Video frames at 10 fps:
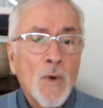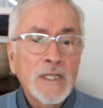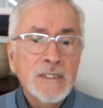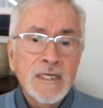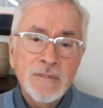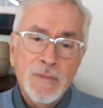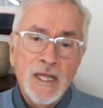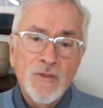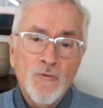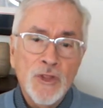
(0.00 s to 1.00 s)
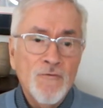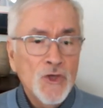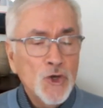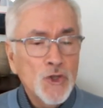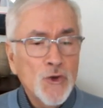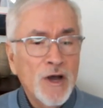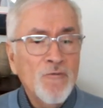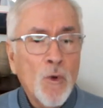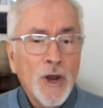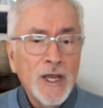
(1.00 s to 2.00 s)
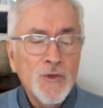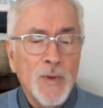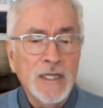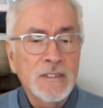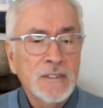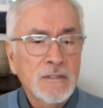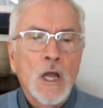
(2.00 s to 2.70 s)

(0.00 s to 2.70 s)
what does this mean for the future of mortgage rates?